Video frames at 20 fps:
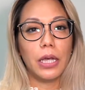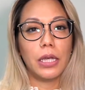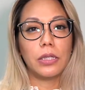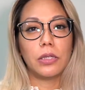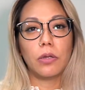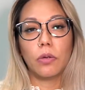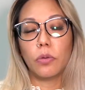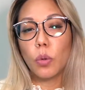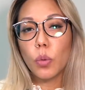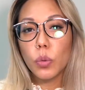
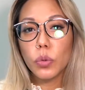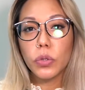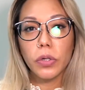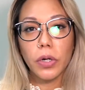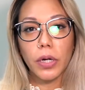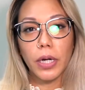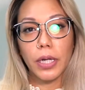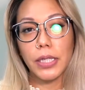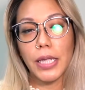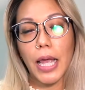So those are
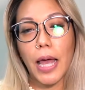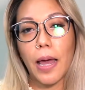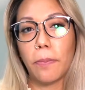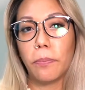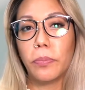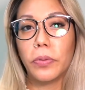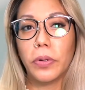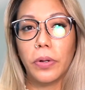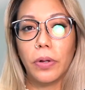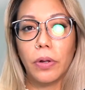an
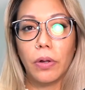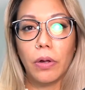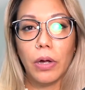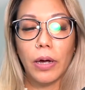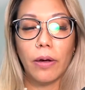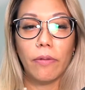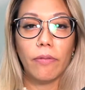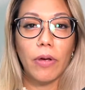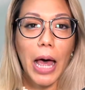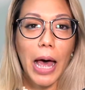example
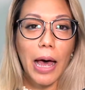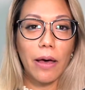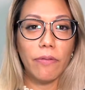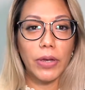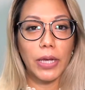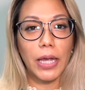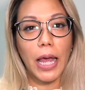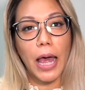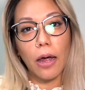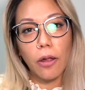of
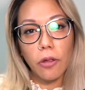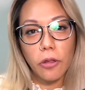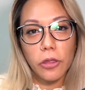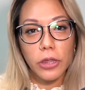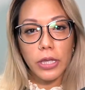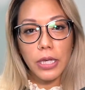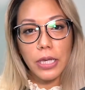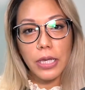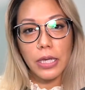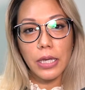having
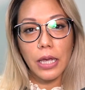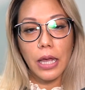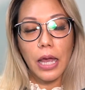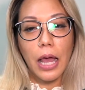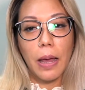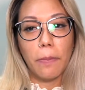healthy